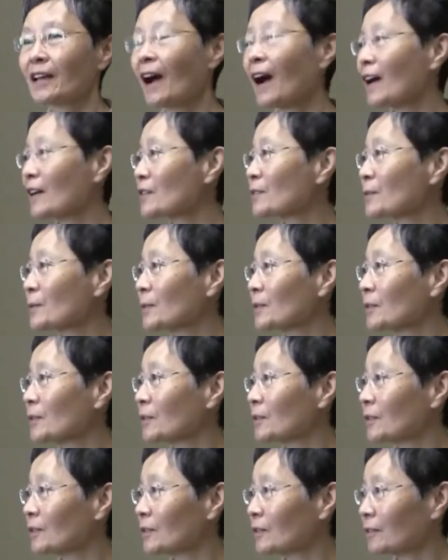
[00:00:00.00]
high
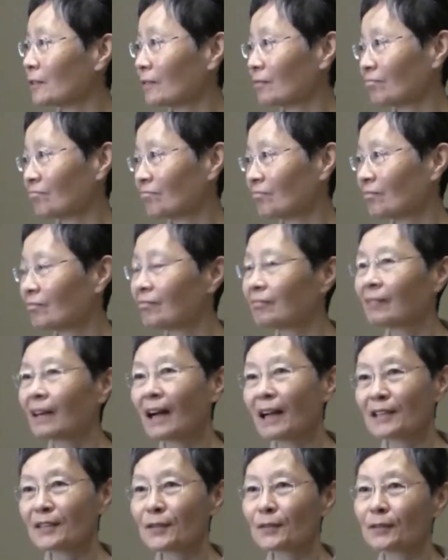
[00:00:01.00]
school,
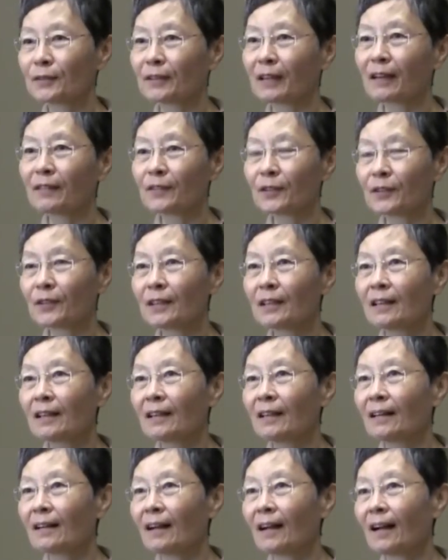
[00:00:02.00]
high school level.
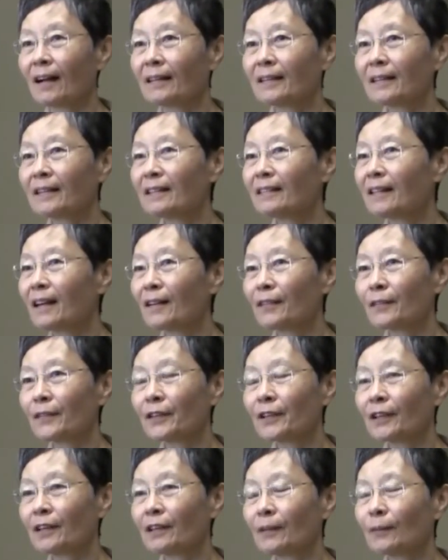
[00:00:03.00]
I didn't have
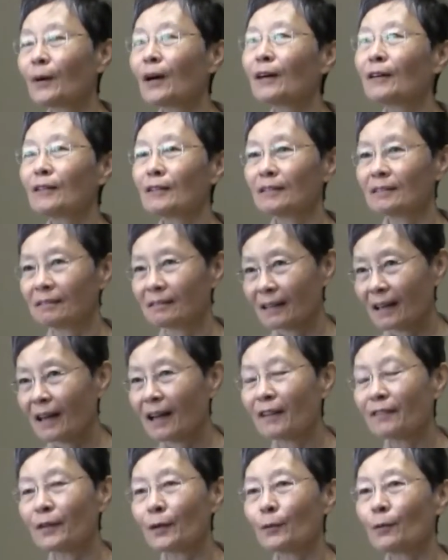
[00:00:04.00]
a, well, I
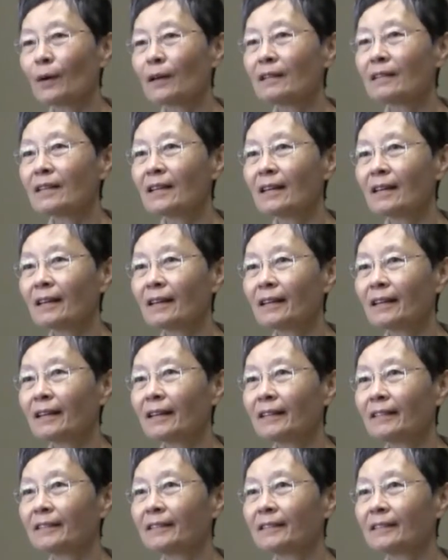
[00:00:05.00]
have a one year
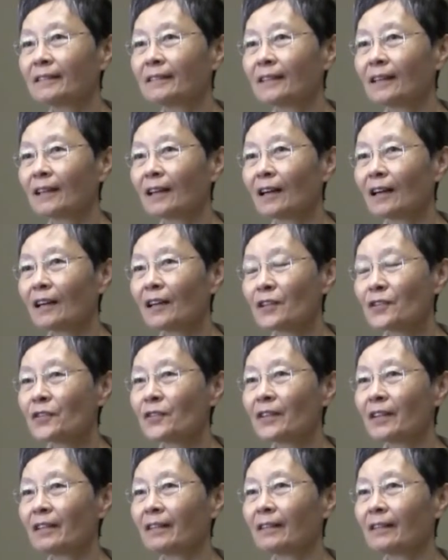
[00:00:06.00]
in uh,
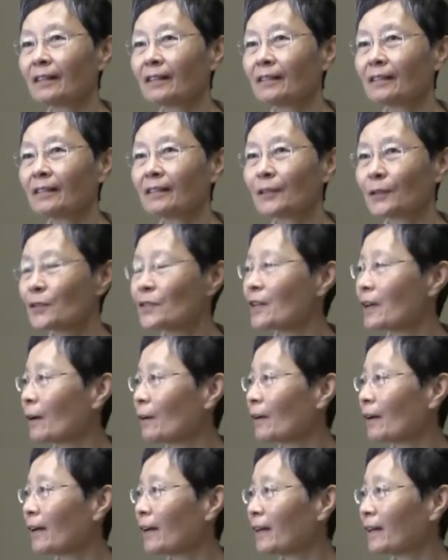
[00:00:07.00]
history in U C
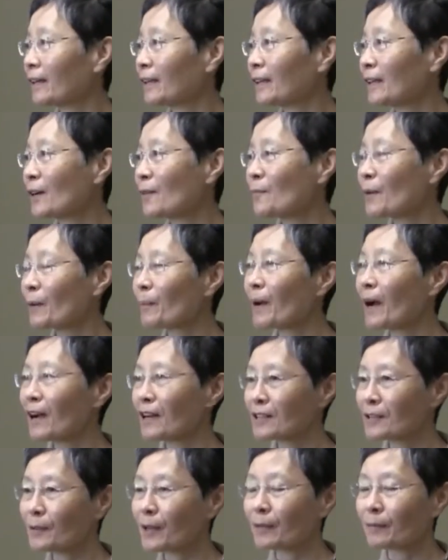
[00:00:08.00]
L A. I
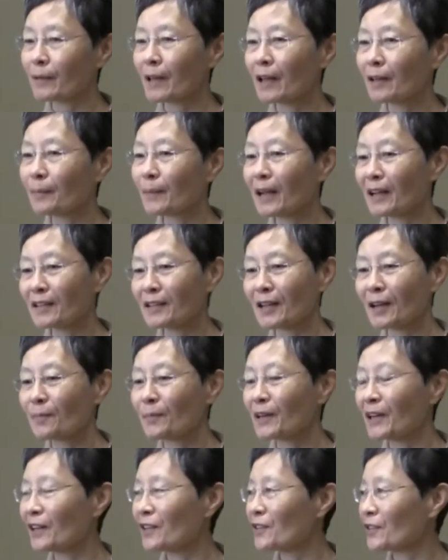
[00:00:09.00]
passed that, that by
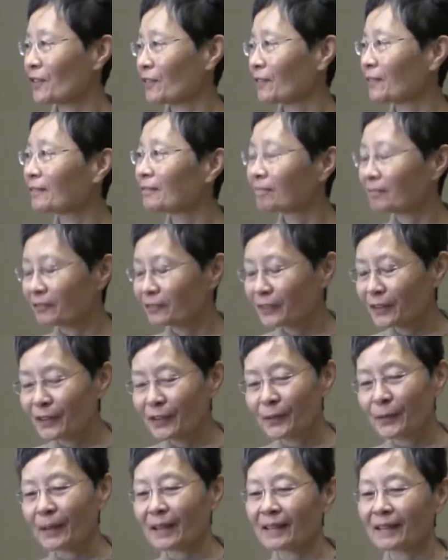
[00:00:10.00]
examination
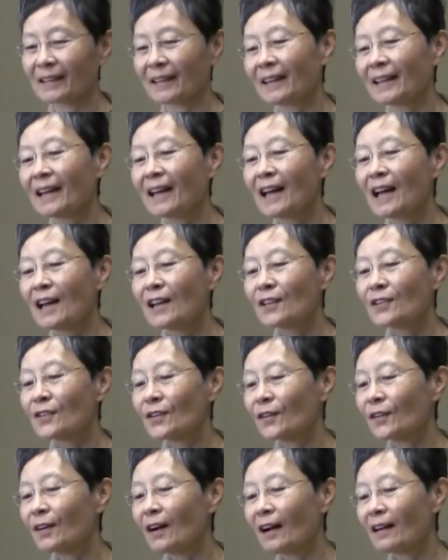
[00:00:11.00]
very quickly.
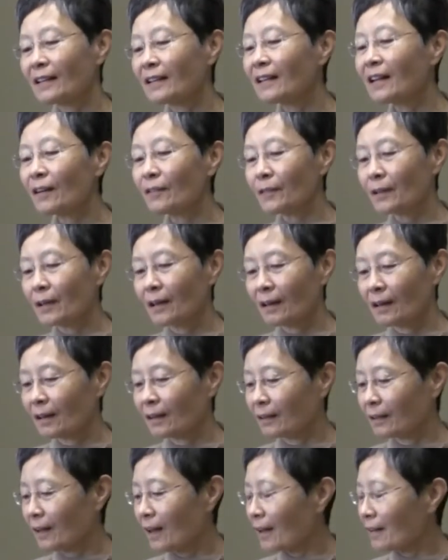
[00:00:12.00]
So I didn't have
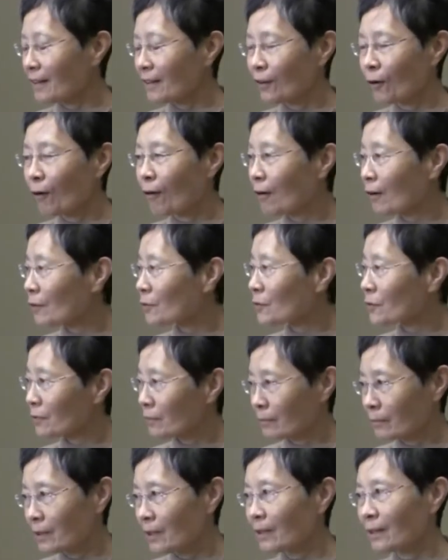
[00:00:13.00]
uh, any
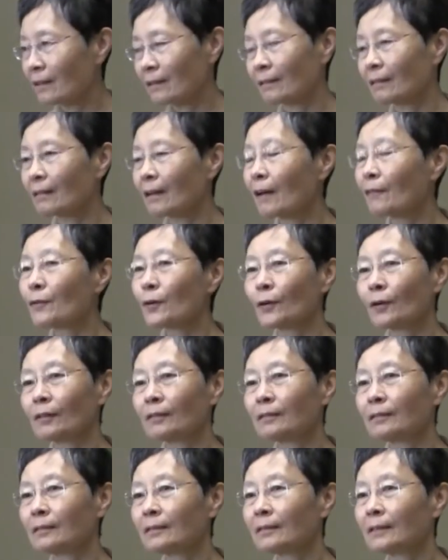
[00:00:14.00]
college really
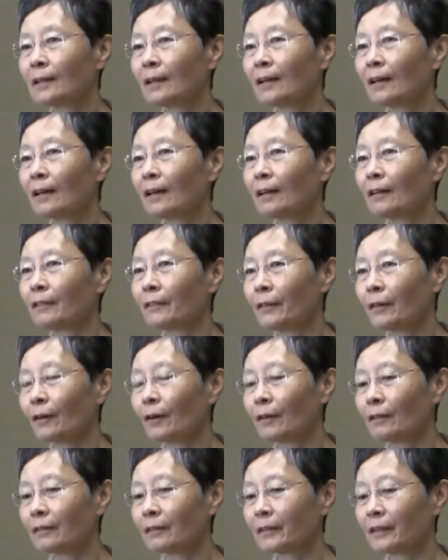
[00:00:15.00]
level of,
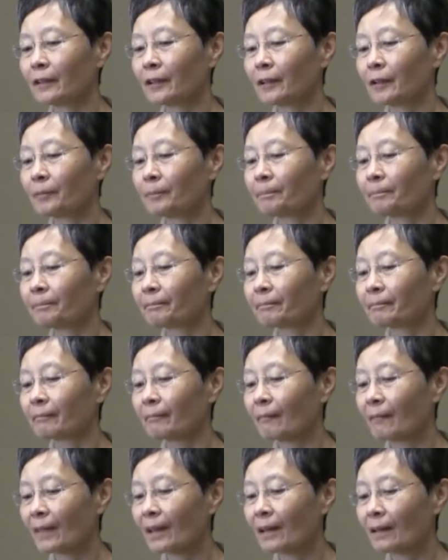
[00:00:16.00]
of um,
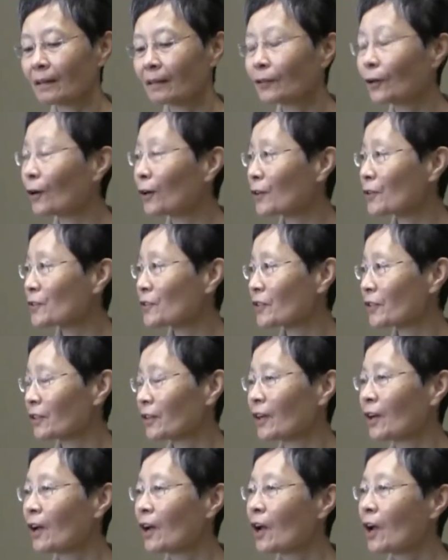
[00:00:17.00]
knowledge.
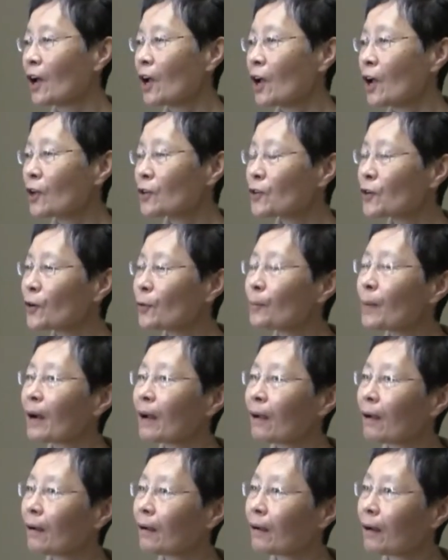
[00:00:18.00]
So
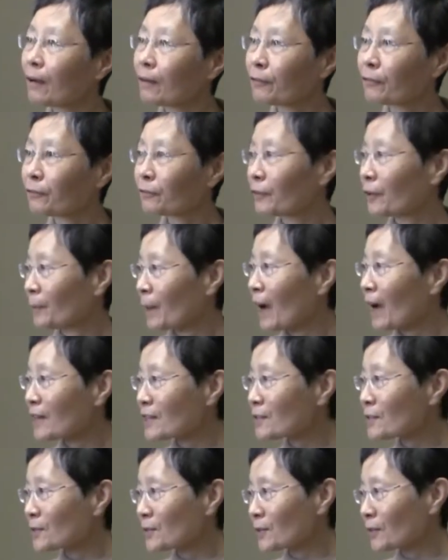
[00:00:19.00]
my uh, from high
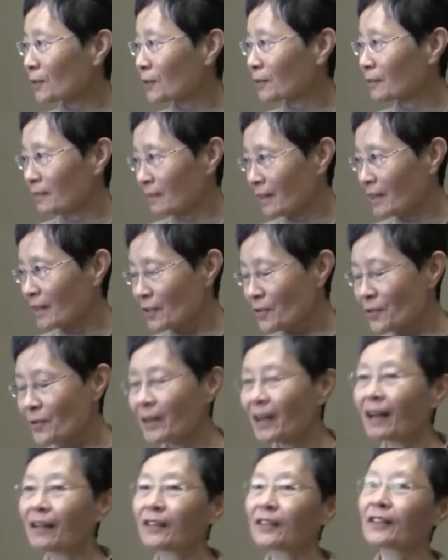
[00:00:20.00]
school
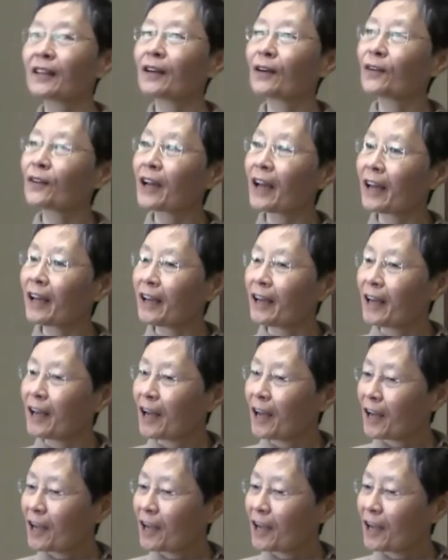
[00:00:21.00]
history, I know that, okay,